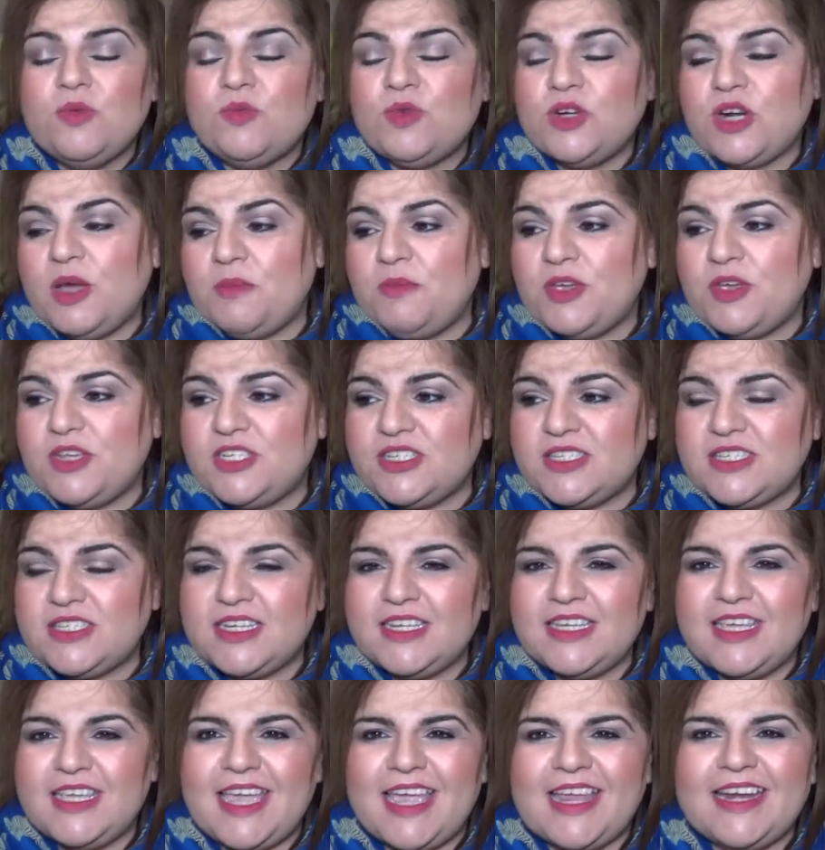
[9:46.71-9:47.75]
Would I purchase
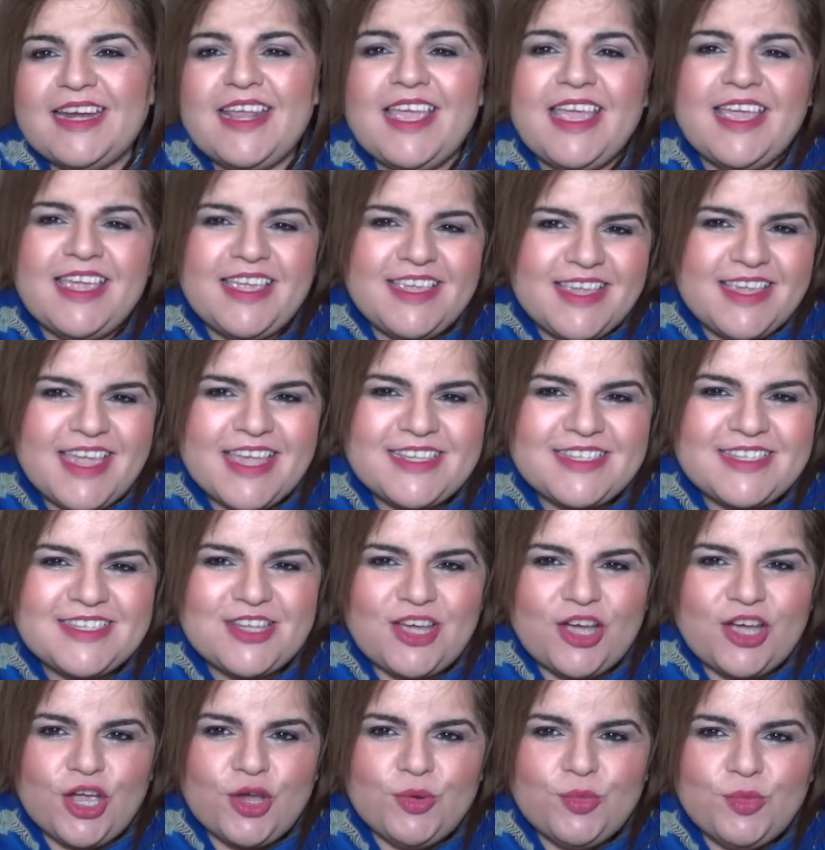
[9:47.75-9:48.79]
it again? Yes,
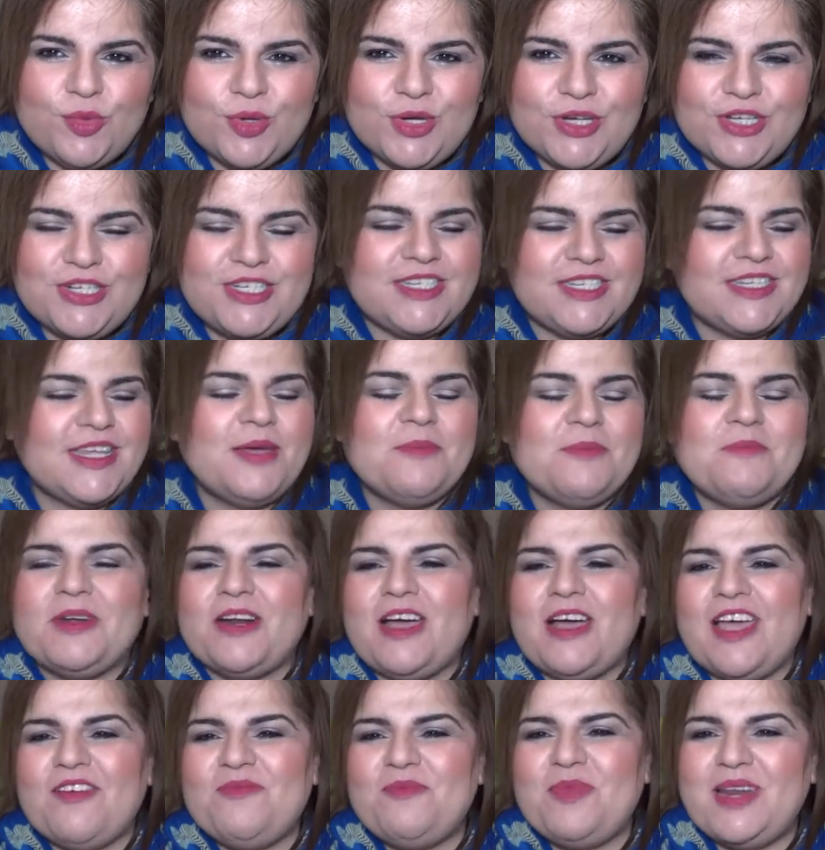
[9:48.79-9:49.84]
I would, but
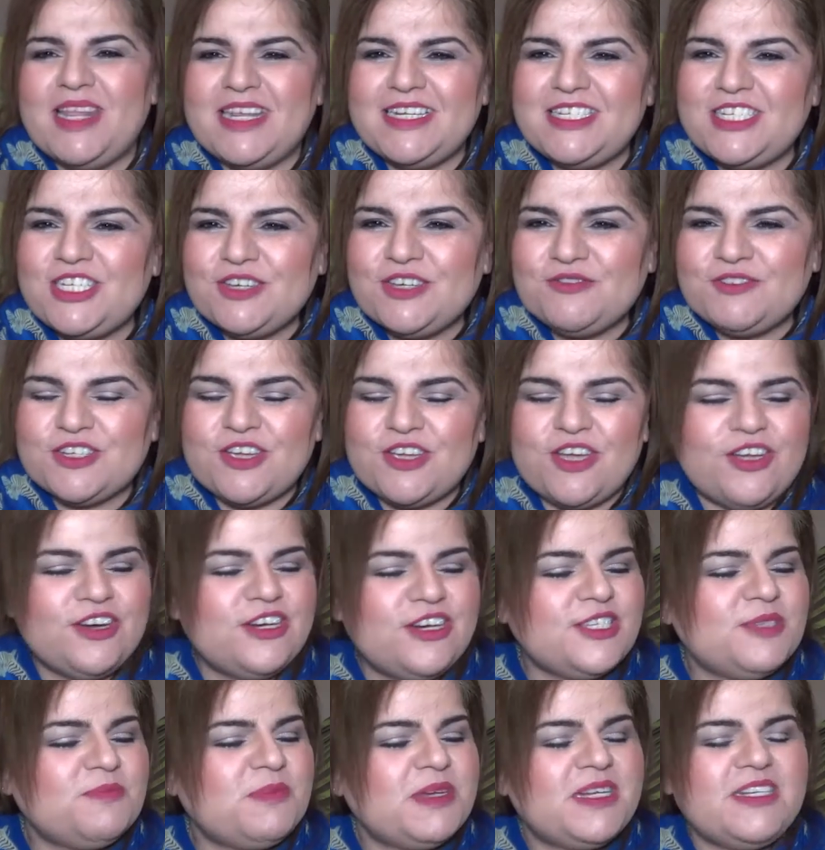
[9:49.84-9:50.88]
I have plenty of toners.